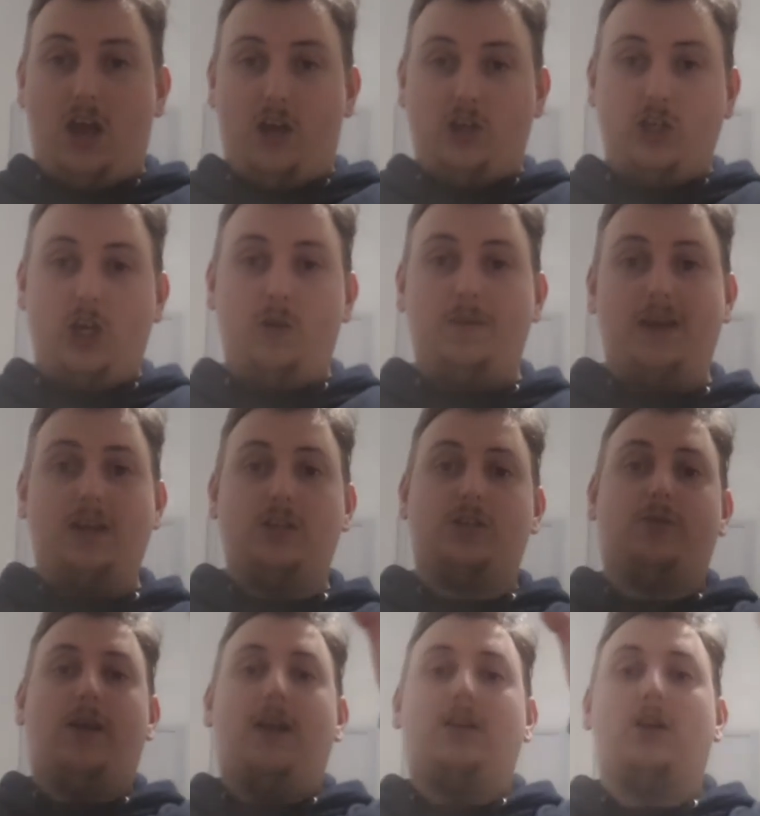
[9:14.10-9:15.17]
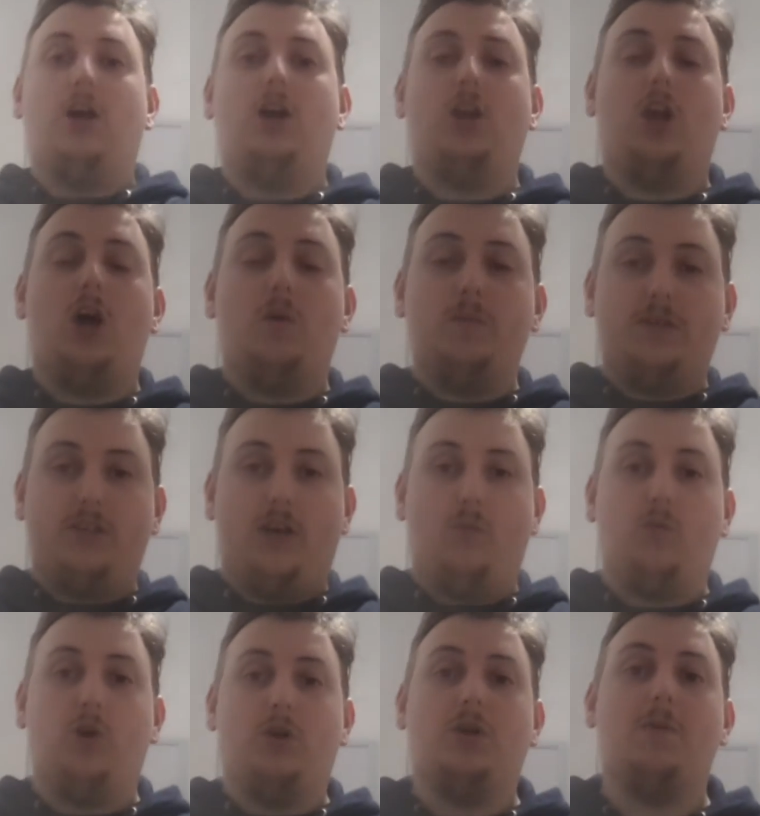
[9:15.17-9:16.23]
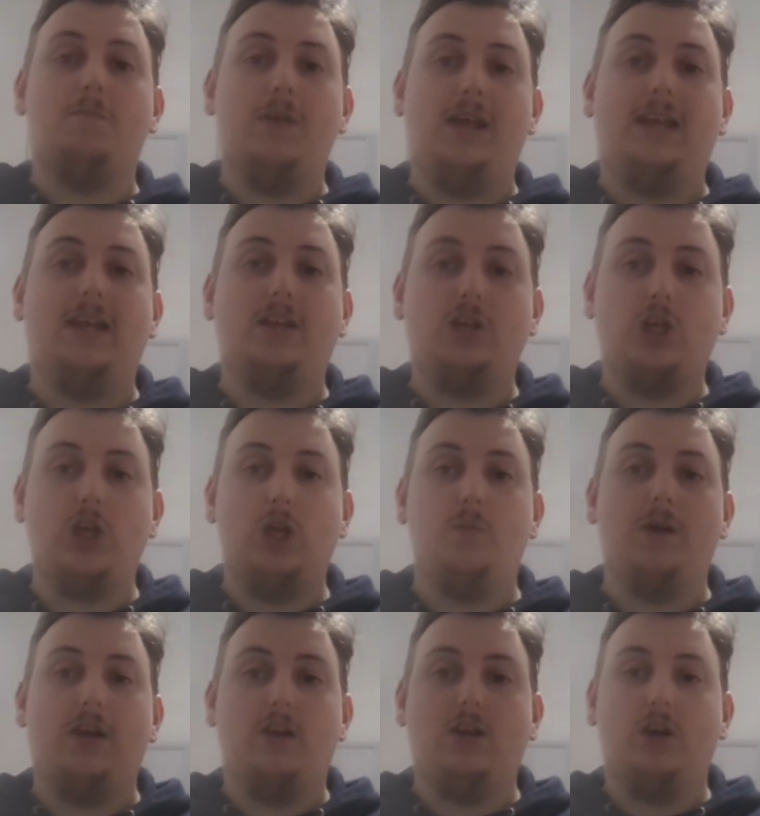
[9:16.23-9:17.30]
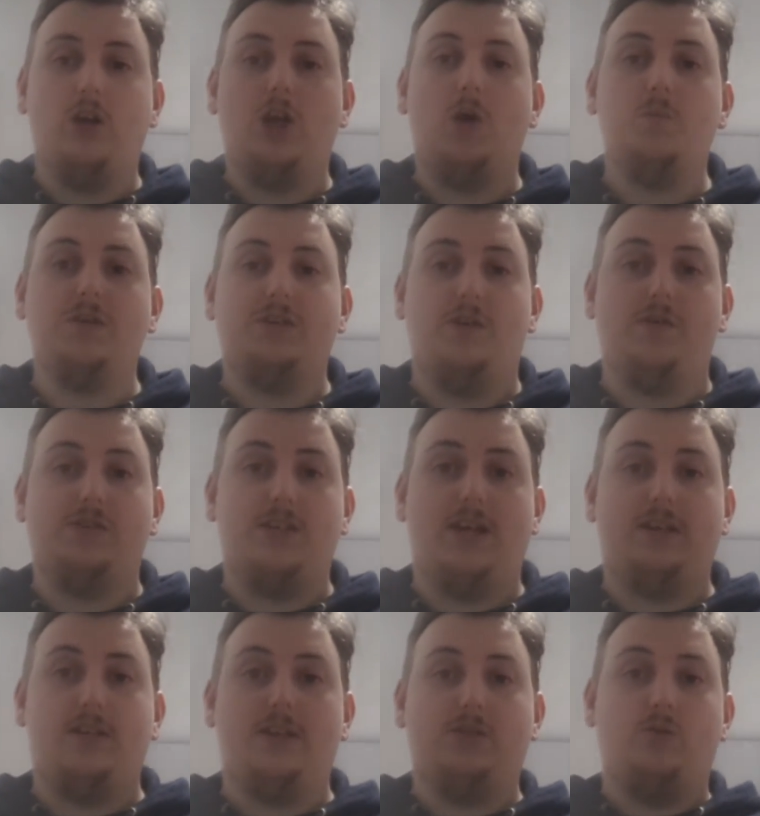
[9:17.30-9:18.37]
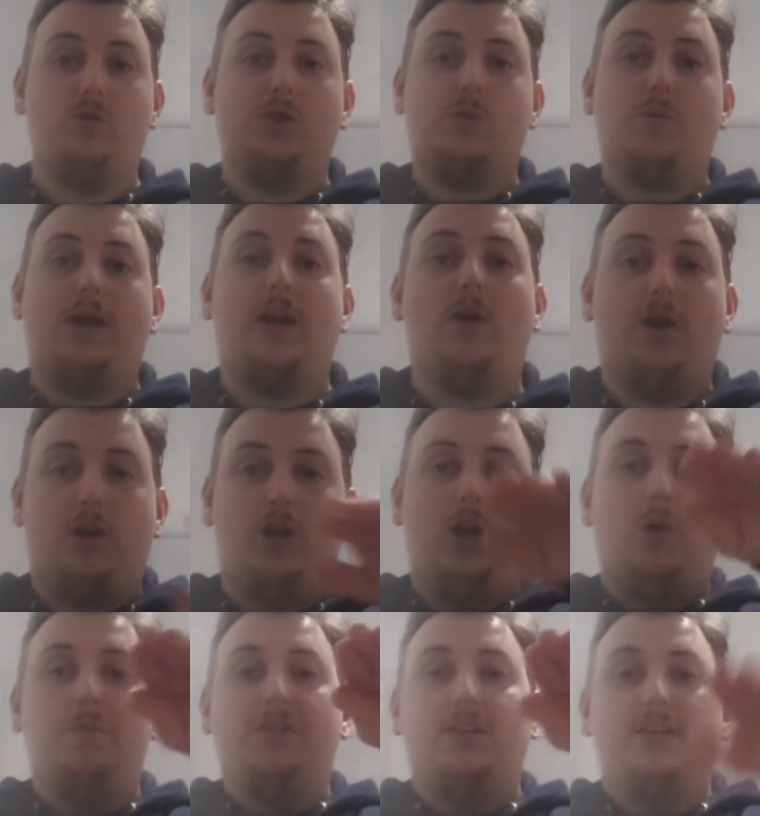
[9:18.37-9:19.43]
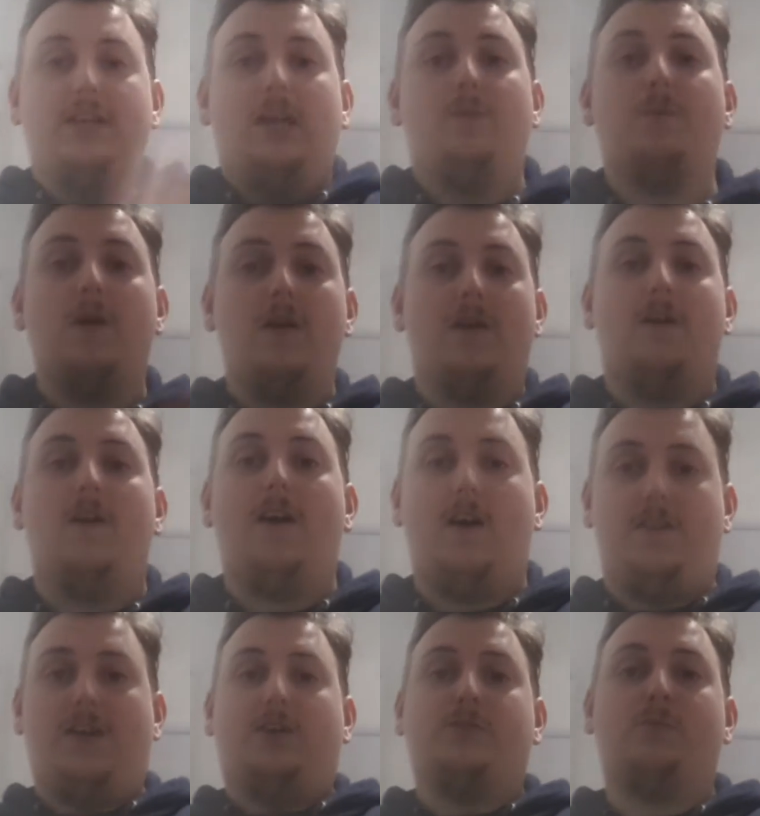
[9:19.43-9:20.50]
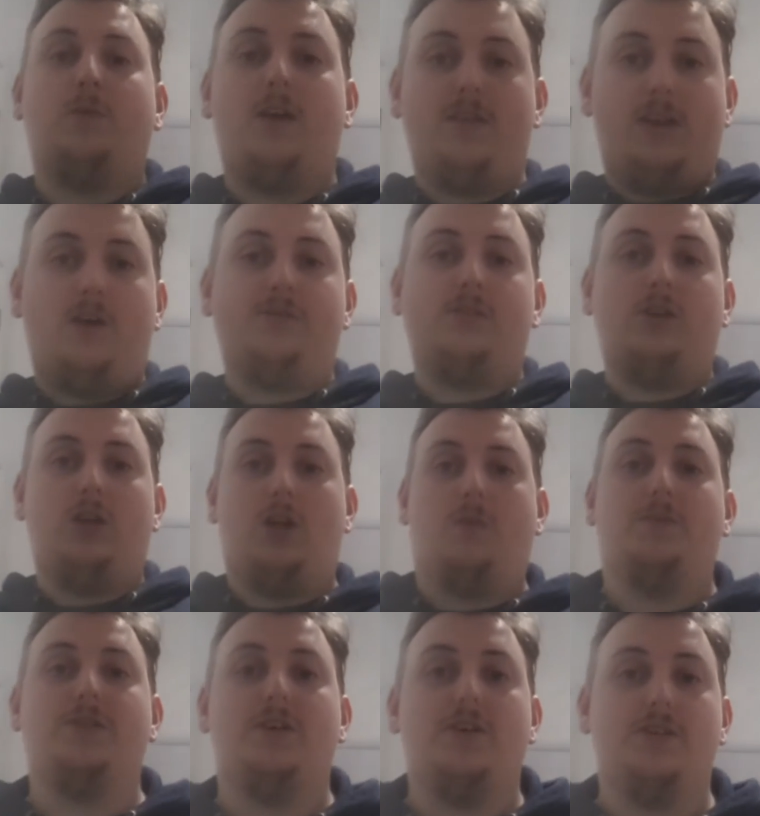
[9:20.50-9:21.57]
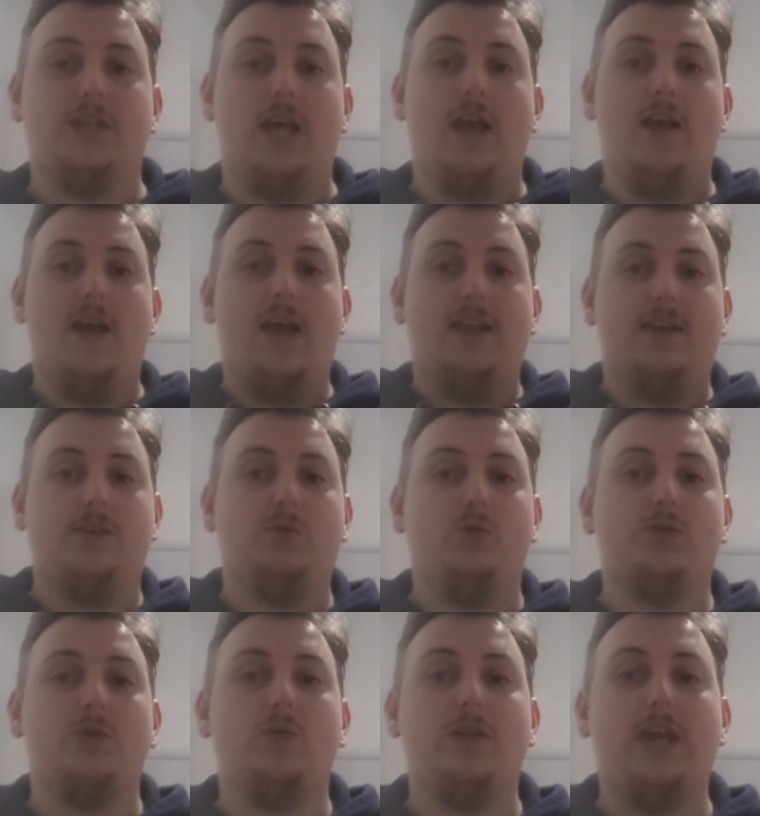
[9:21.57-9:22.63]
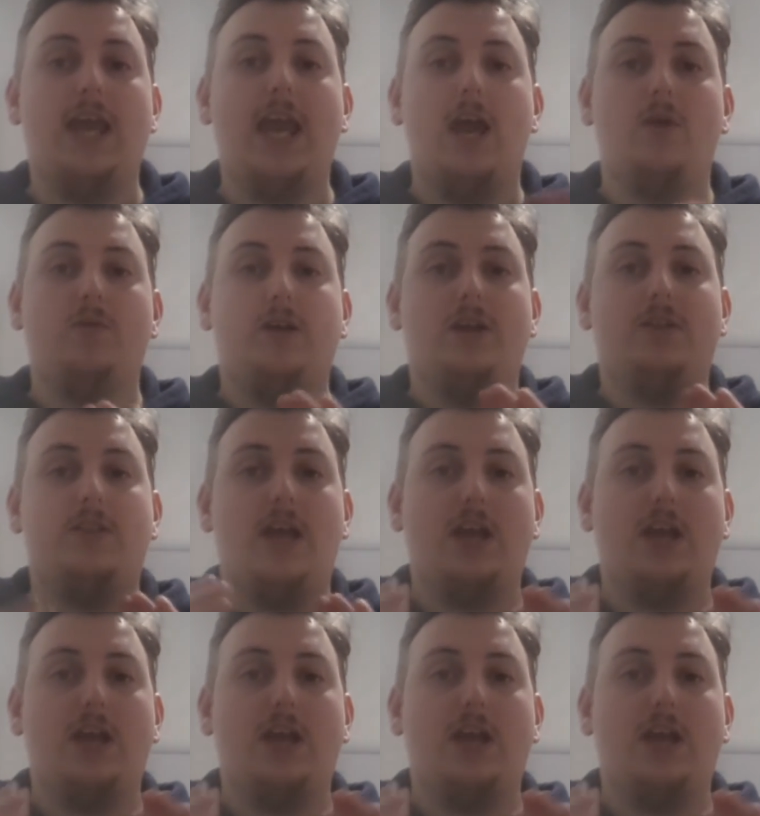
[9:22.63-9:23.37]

cubic and squared kilometre, 1,000,000 cubic kilometres, that is all spread out a kilometre deep, 1,000 by 1,000 kilometres. That's also the area